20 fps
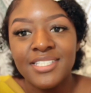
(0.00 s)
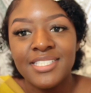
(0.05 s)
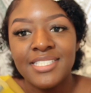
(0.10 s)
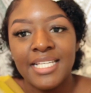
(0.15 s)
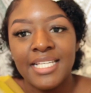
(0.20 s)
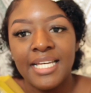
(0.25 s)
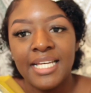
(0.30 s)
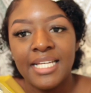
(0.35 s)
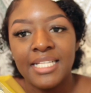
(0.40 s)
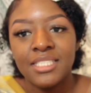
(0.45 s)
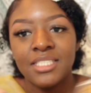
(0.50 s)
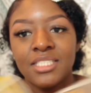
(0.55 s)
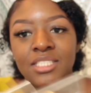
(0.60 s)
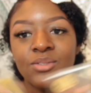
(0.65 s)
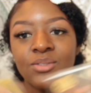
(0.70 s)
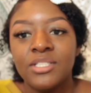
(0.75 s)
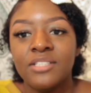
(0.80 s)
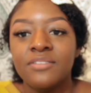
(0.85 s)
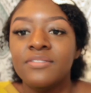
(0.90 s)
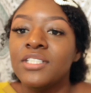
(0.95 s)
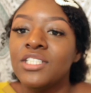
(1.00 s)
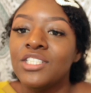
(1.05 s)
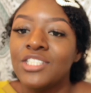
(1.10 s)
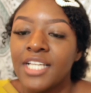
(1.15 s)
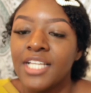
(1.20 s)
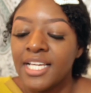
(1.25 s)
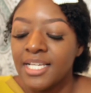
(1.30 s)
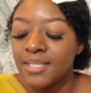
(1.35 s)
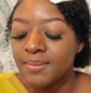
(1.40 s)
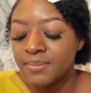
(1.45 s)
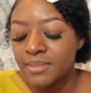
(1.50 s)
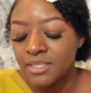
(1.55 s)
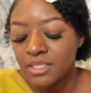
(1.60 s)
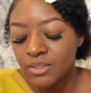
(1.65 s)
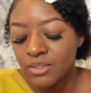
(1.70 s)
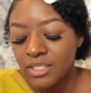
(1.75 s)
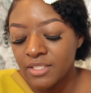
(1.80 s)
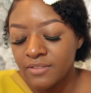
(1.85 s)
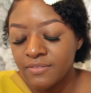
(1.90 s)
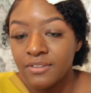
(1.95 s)
sets, 3 different shapes,
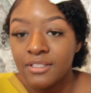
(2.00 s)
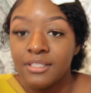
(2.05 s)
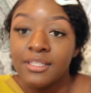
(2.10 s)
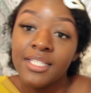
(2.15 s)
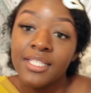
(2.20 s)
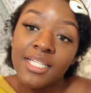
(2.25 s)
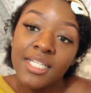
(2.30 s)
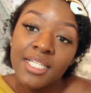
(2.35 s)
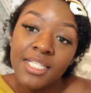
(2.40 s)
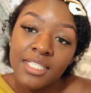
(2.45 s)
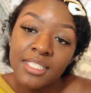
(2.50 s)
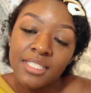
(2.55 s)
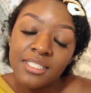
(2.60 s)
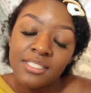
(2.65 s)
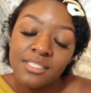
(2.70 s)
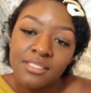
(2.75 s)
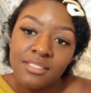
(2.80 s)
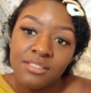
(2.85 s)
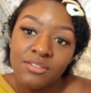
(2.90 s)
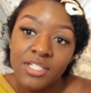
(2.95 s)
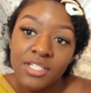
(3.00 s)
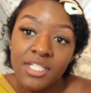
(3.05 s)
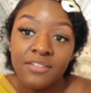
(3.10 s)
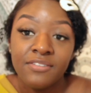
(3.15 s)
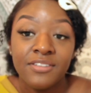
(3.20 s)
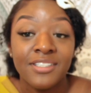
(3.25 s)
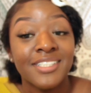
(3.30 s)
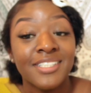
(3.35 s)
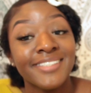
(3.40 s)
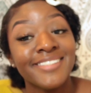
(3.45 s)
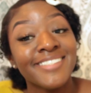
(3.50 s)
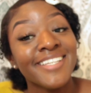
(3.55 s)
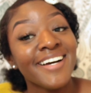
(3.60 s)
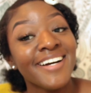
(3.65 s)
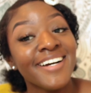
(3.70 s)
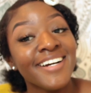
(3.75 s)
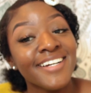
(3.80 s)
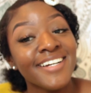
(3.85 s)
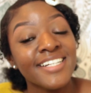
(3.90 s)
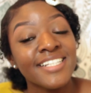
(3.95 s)
3 different lengths, 3 different
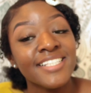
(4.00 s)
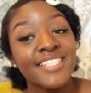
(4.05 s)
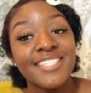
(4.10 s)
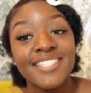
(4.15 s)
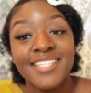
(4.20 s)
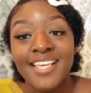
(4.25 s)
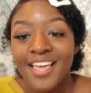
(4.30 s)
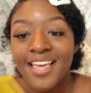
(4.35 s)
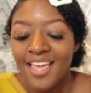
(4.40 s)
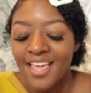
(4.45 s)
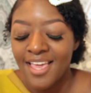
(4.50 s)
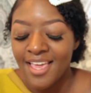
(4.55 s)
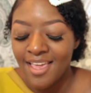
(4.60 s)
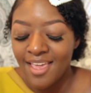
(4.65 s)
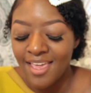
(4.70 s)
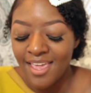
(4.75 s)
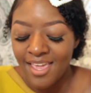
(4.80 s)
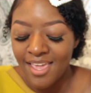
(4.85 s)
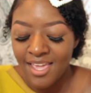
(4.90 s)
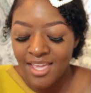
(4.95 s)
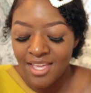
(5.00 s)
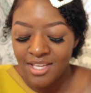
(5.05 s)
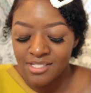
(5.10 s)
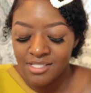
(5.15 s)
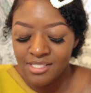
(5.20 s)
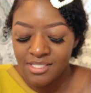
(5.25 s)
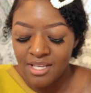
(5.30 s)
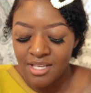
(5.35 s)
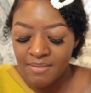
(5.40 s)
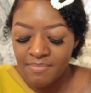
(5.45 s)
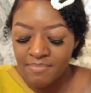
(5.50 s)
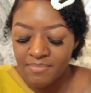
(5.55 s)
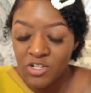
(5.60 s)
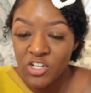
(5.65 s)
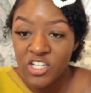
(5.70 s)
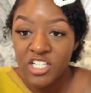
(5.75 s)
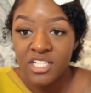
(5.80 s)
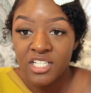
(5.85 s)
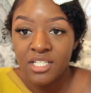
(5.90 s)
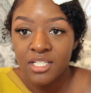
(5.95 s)
designs, and I'm
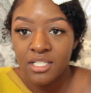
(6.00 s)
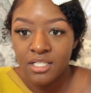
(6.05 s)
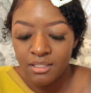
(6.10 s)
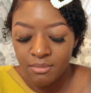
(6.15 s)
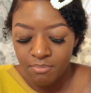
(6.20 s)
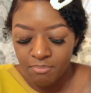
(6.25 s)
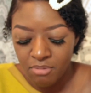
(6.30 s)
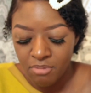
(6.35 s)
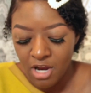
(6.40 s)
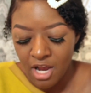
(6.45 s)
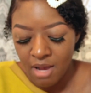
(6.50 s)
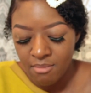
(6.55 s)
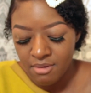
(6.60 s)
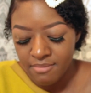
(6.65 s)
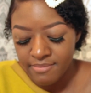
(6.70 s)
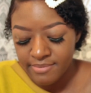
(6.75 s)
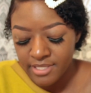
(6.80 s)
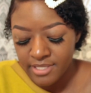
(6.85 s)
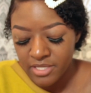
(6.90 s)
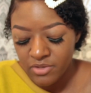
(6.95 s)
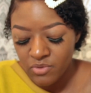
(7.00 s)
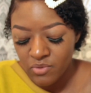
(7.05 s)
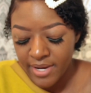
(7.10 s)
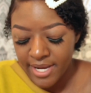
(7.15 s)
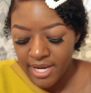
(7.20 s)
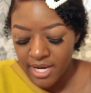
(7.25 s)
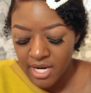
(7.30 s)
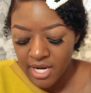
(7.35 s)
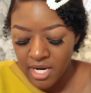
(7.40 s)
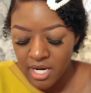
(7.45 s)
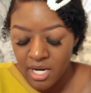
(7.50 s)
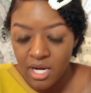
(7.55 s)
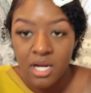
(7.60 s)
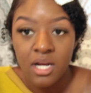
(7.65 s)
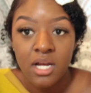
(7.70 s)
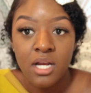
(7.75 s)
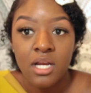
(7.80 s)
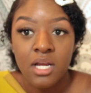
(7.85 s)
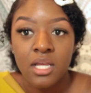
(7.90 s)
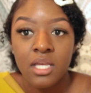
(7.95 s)
gonna probably wear
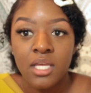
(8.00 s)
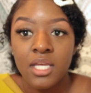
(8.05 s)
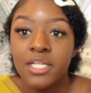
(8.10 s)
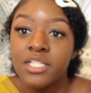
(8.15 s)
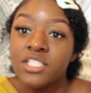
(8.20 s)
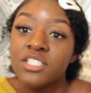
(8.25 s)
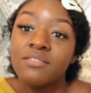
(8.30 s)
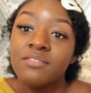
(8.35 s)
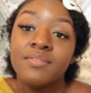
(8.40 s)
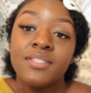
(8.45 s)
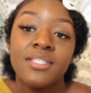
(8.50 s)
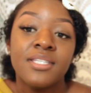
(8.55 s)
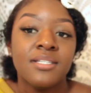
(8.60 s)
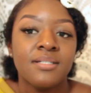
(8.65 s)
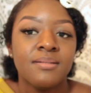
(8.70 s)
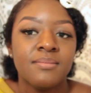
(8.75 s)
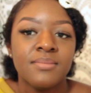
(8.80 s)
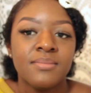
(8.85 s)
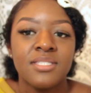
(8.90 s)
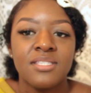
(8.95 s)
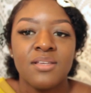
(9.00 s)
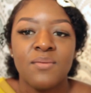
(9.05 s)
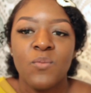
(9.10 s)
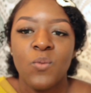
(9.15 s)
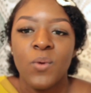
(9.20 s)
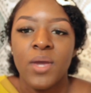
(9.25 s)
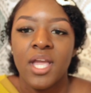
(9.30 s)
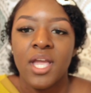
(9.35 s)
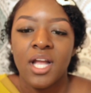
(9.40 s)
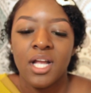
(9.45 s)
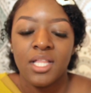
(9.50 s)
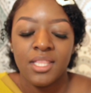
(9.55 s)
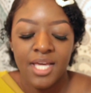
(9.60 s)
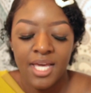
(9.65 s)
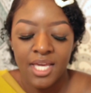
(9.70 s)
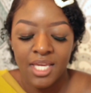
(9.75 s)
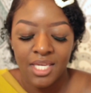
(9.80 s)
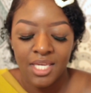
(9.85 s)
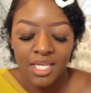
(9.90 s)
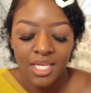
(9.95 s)
each of them somewhere.
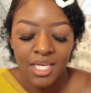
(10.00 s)
Like